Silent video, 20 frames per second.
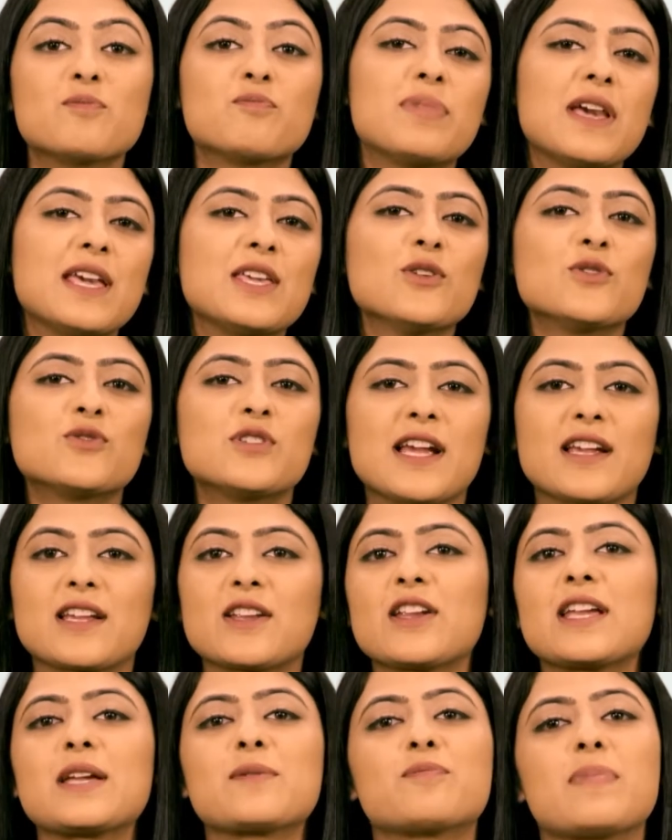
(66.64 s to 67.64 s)
PayU
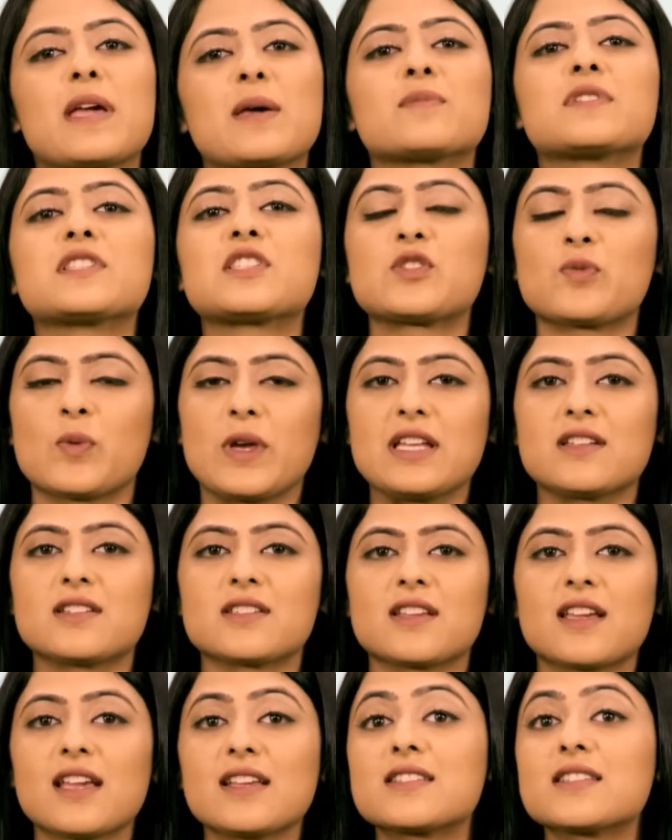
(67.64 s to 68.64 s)
Recurring Payment Suite
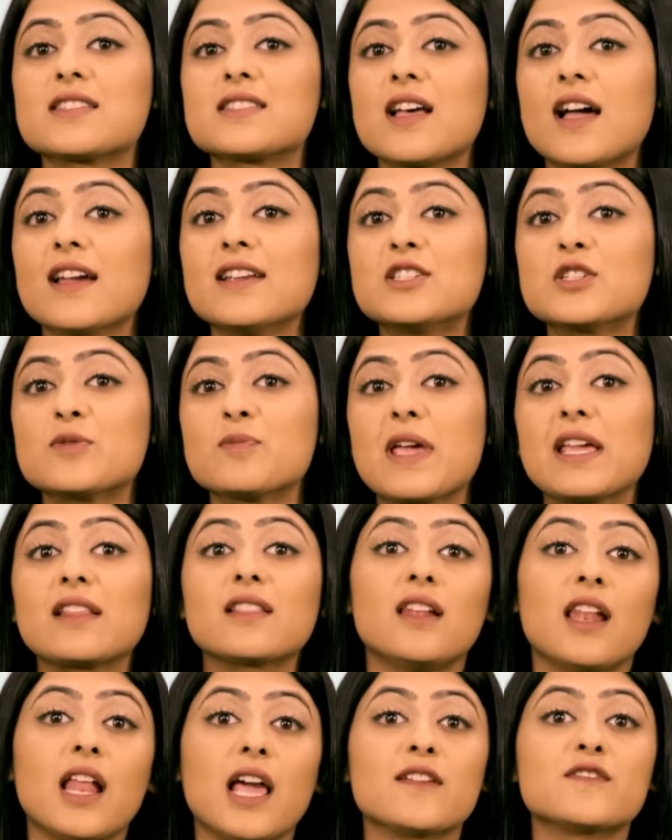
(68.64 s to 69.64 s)
is designed to make
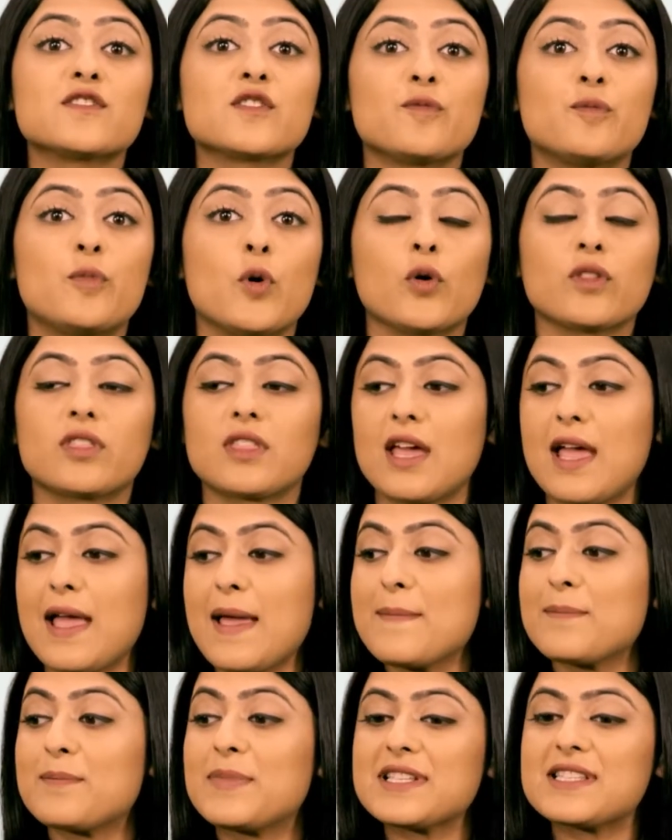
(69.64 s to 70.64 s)
the lives of both
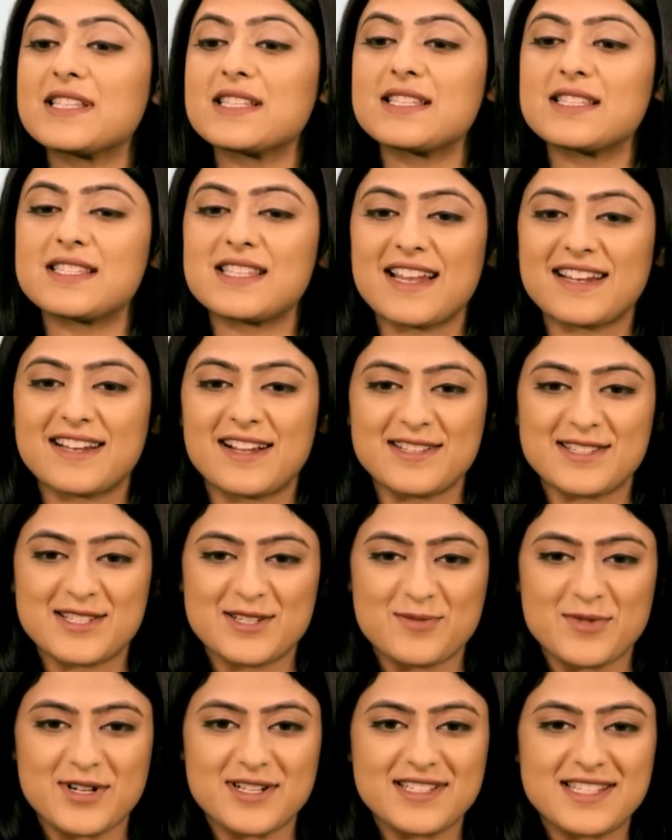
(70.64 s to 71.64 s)
businesses and
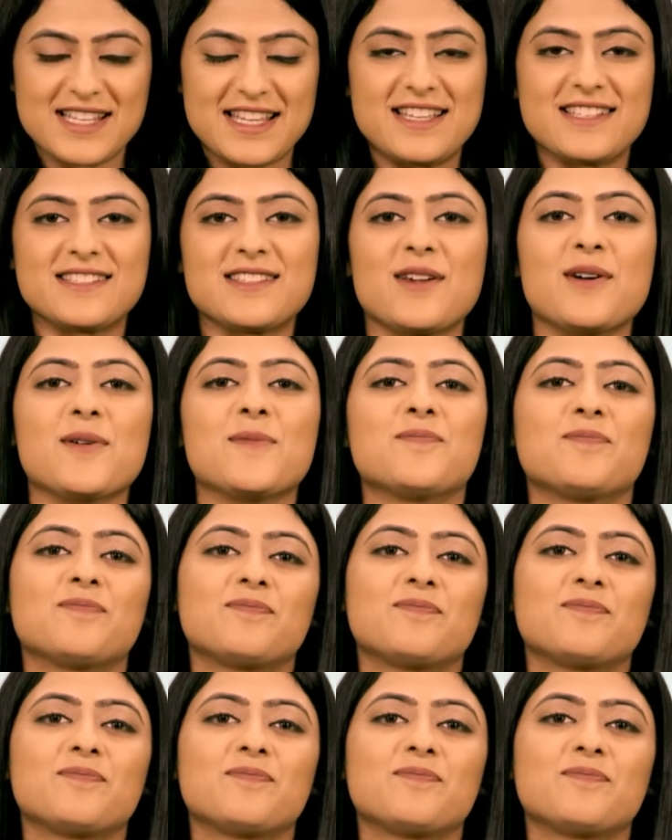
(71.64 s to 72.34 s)
customers easier.